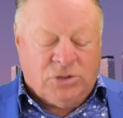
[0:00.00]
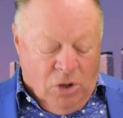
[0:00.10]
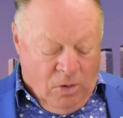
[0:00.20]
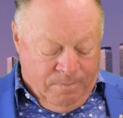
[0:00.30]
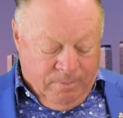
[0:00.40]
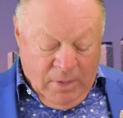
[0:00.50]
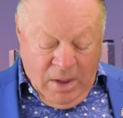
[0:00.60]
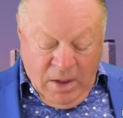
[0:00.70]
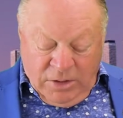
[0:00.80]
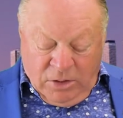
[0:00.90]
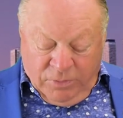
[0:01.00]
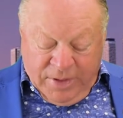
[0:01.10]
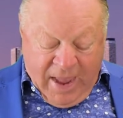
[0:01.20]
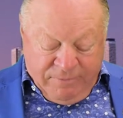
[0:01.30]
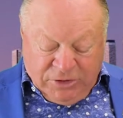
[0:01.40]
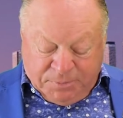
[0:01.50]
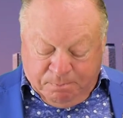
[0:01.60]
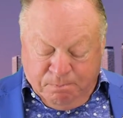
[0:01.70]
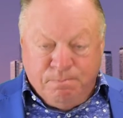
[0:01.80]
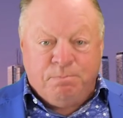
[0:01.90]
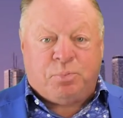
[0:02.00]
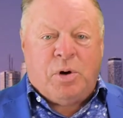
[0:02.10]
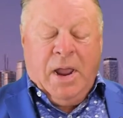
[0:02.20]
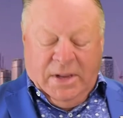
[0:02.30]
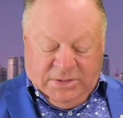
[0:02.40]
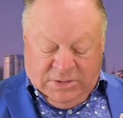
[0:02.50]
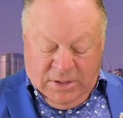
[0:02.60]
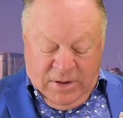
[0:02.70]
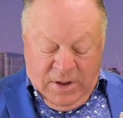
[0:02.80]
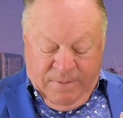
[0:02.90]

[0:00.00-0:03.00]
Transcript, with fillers: So, you know, the average price